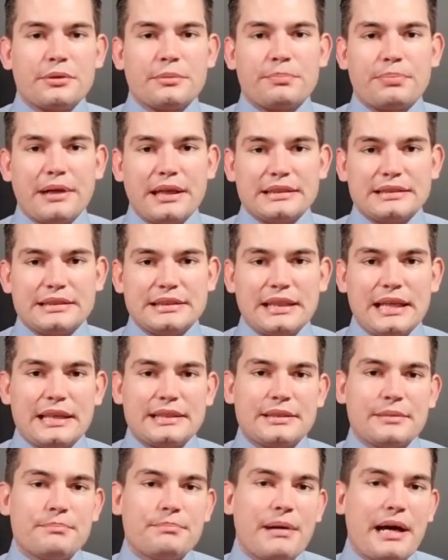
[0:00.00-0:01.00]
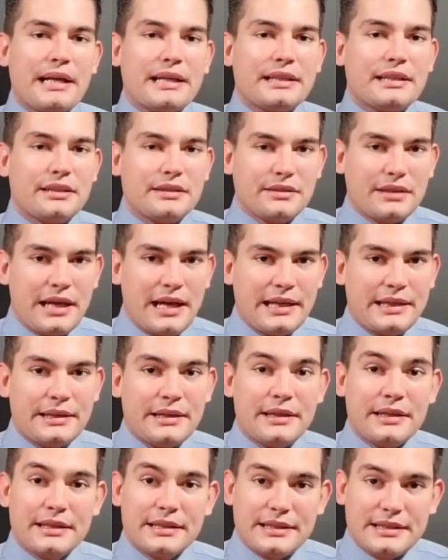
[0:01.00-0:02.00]
were present at the
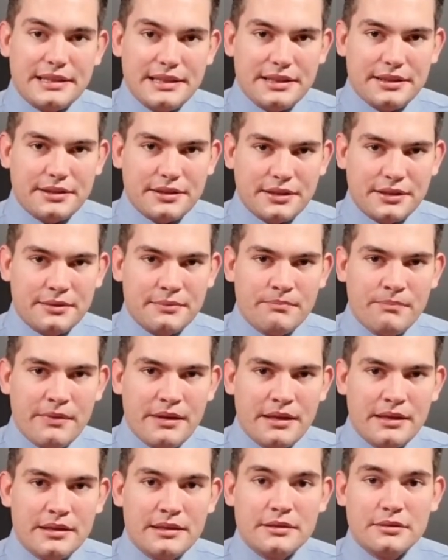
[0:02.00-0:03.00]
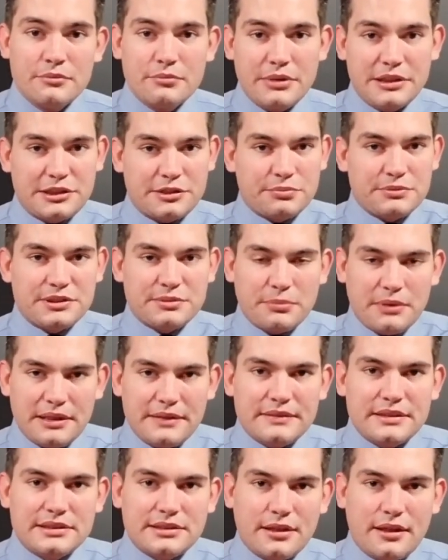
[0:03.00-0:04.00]
Bataclan Theater, which was one
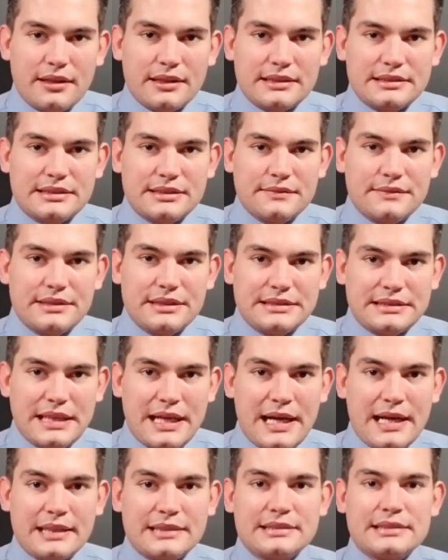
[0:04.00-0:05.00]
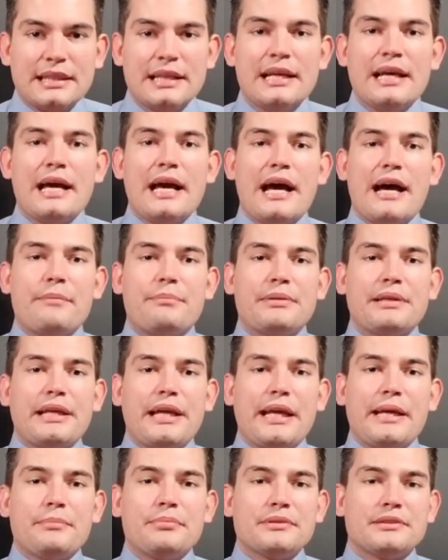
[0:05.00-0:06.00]
of the targets of the attacks, have been
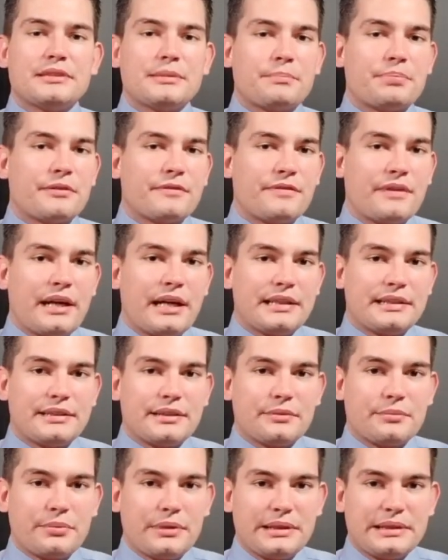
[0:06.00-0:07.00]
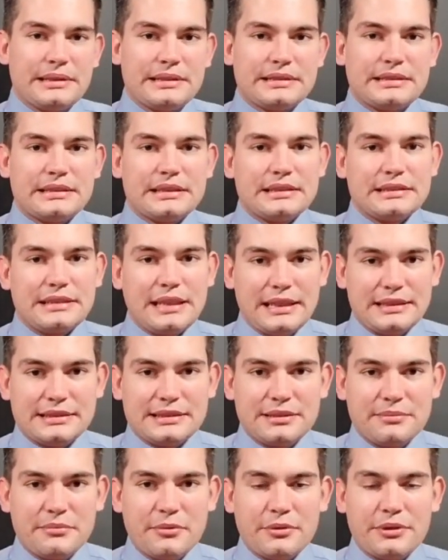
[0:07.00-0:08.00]
able to provide their witness
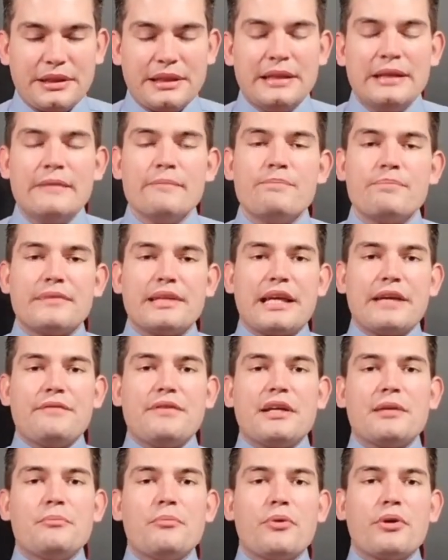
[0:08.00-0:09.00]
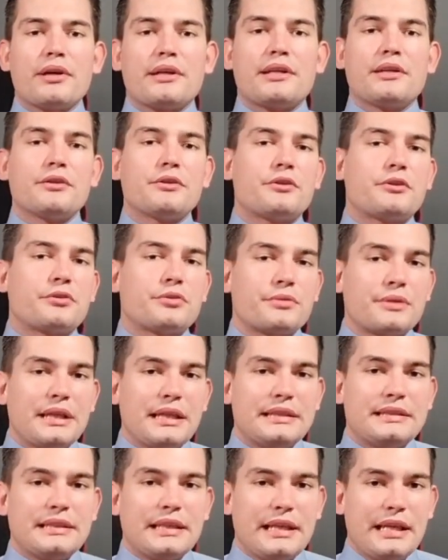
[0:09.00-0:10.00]
testimony, giving a more
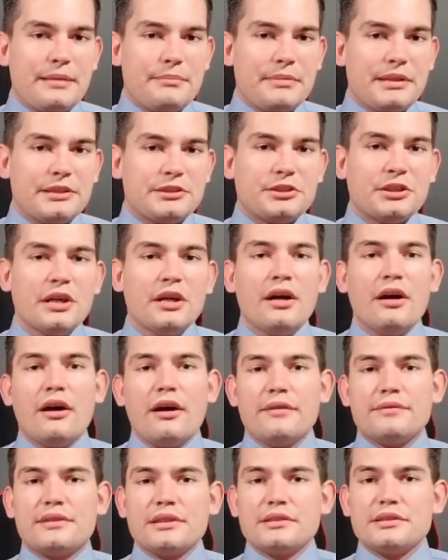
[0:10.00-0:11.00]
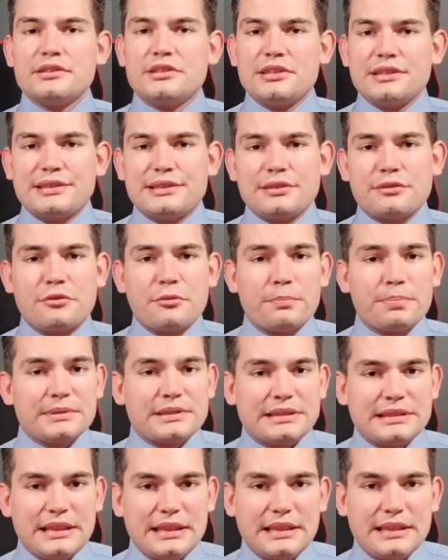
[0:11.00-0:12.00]
concrete image of the logistical
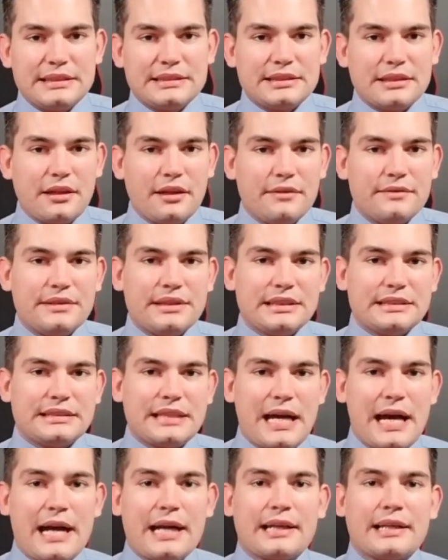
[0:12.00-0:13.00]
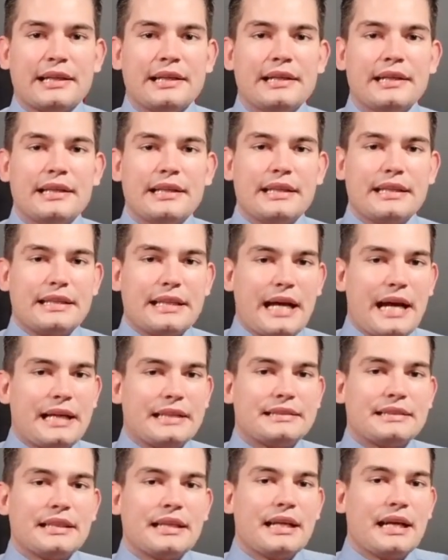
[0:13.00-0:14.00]
proceedings of the attack
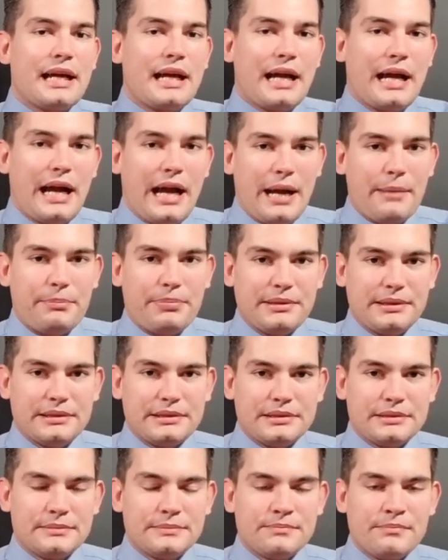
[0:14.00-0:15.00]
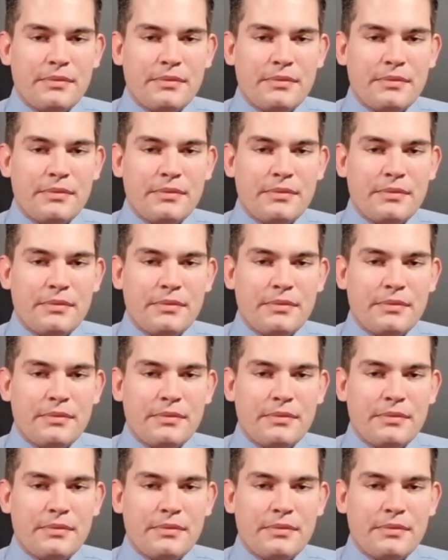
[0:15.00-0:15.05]
that happened.